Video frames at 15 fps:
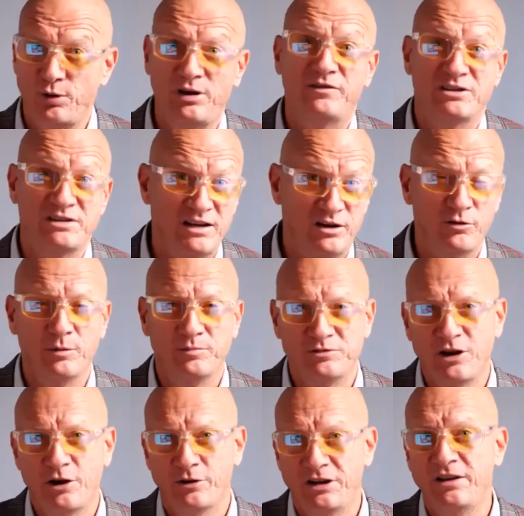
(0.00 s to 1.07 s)
previously
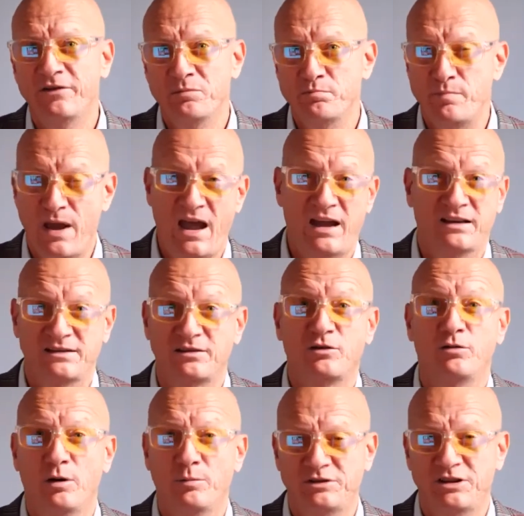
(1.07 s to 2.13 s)
crypto had even backed
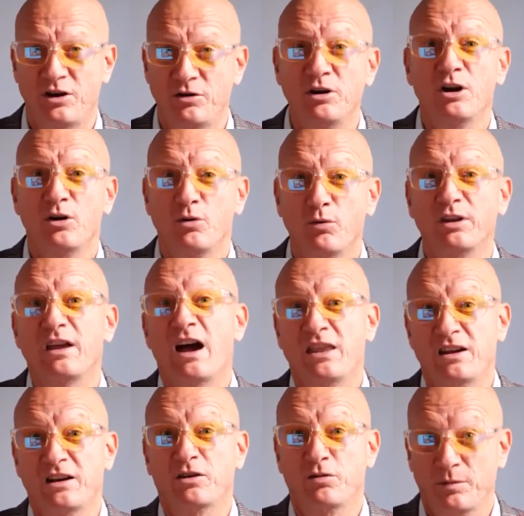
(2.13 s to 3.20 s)
crypto with
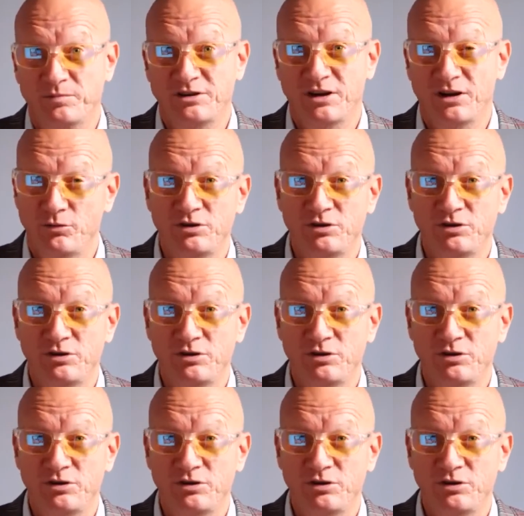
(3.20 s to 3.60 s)
other crypto,